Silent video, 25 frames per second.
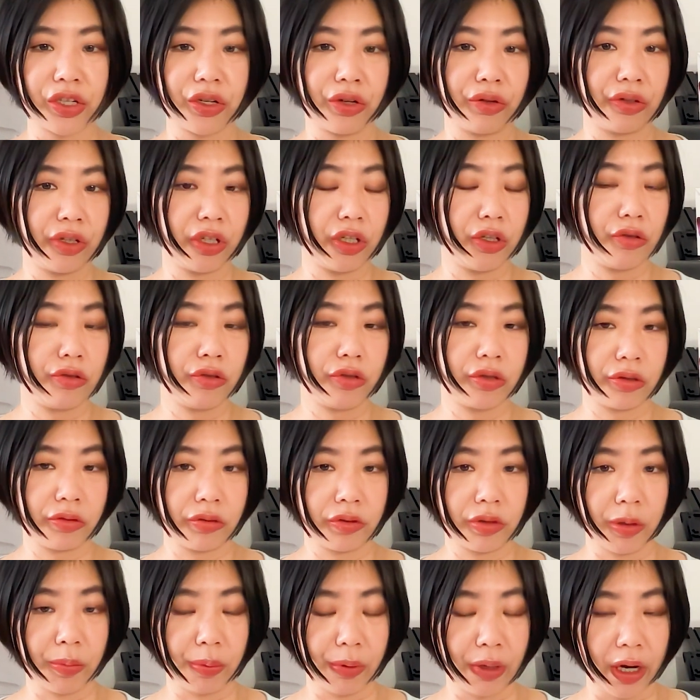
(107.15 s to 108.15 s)
you need
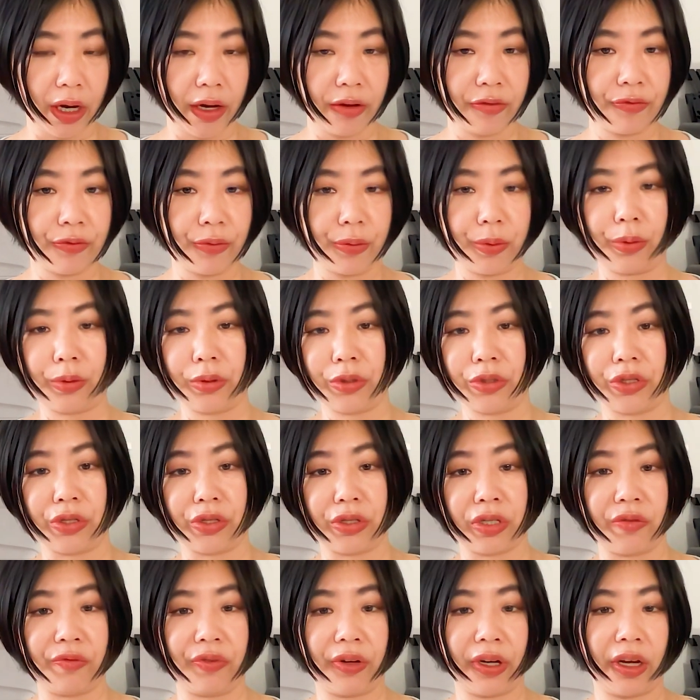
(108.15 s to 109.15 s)
to apply for the
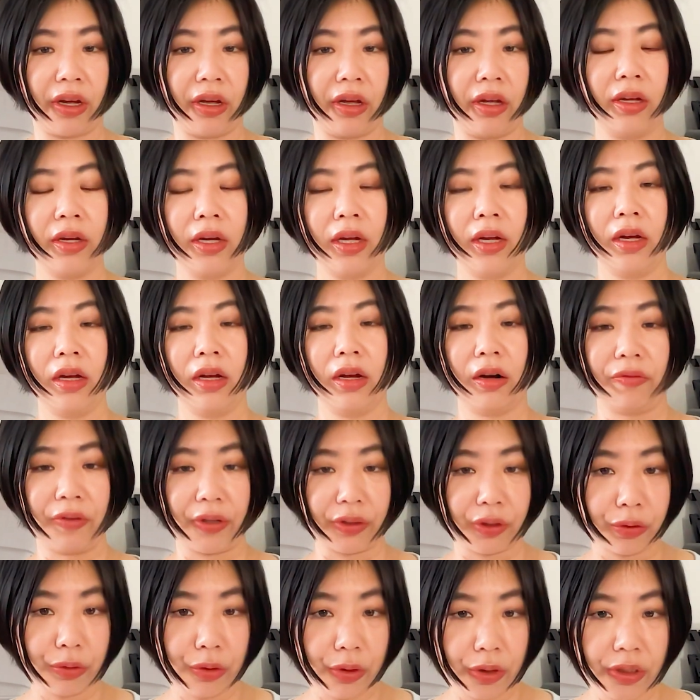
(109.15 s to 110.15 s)
certificate of
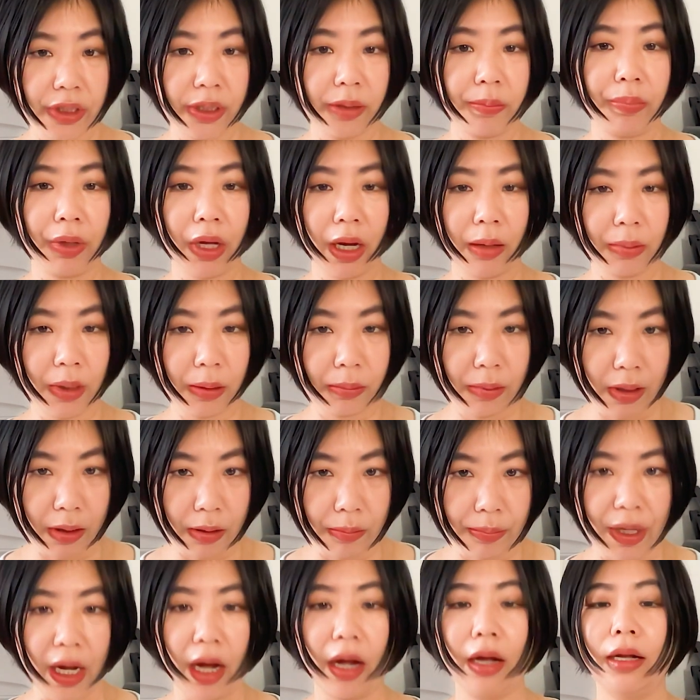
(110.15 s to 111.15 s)
authority, blah, blah, blah,
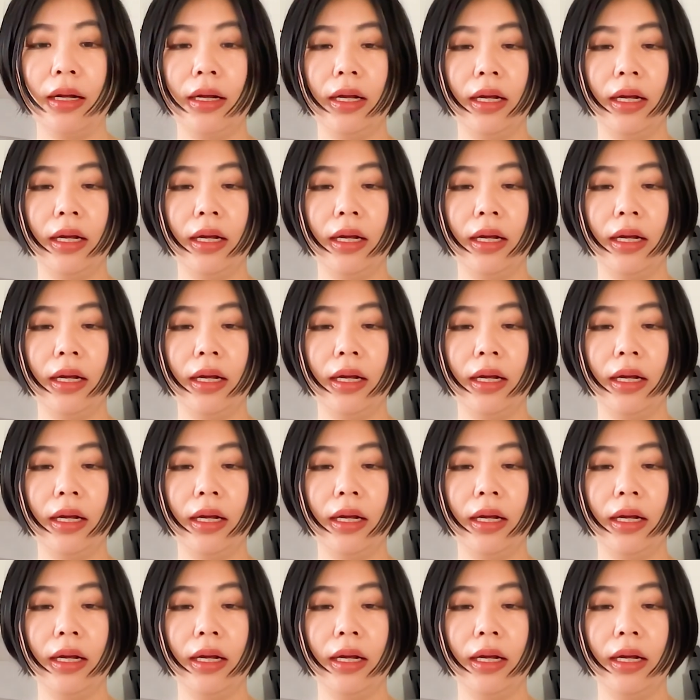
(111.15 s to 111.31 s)
blah.